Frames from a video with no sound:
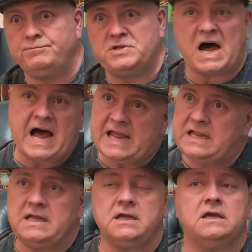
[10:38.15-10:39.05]

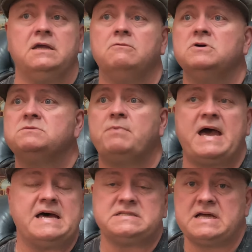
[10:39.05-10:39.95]
dying. He was
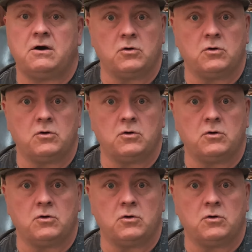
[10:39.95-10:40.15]
passed out